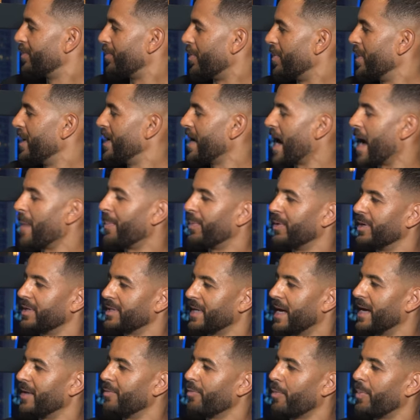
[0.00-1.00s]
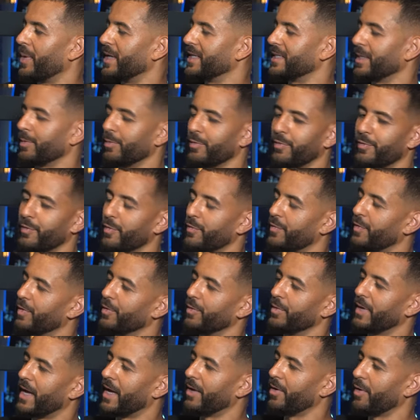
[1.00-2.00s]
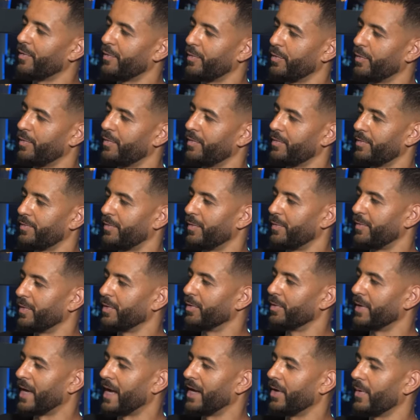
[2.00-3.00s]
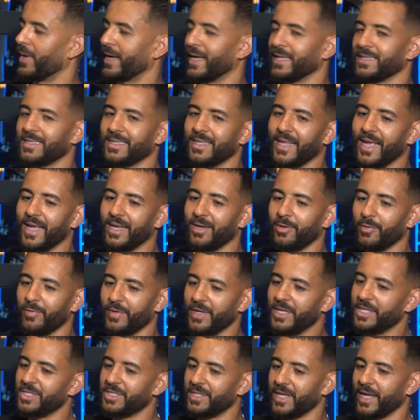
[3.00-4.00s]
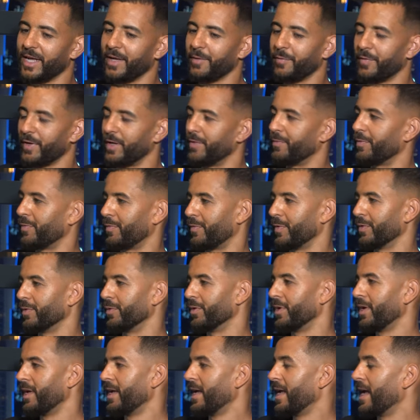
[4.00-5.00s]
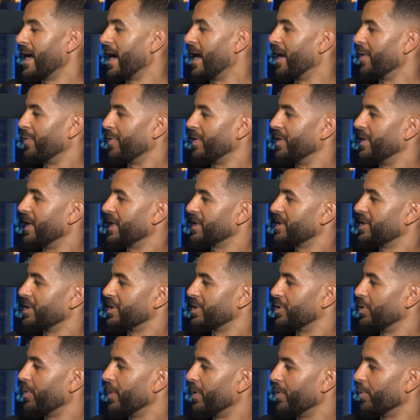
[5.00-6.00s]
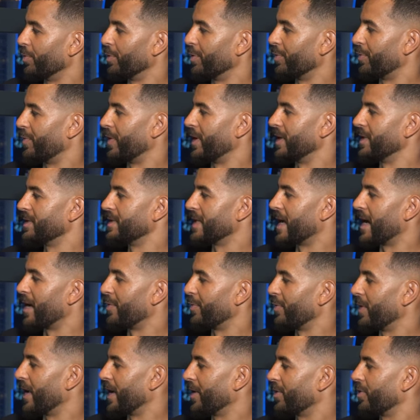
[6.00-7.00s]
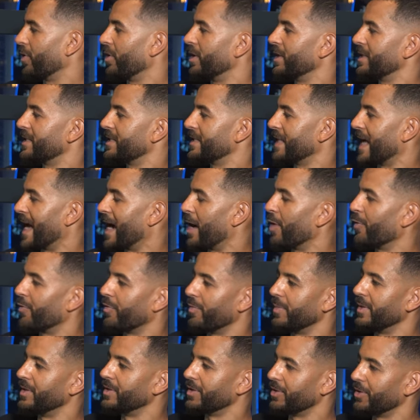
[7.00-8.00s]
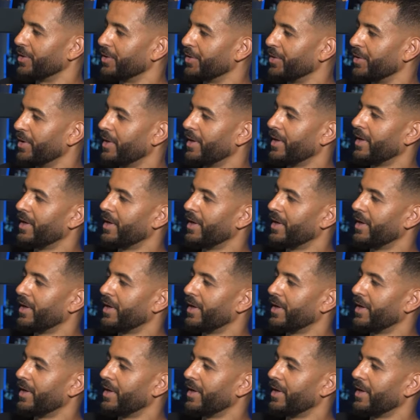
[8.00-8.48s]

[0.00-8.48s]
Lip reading: me, happiness, I replace that with fulfilled. How do I feel fulfilled? How do I get to the end of each day feeling fulfilled? Mm-hmm. And I think that's just doing all the things that I feel like God has set out for me to do.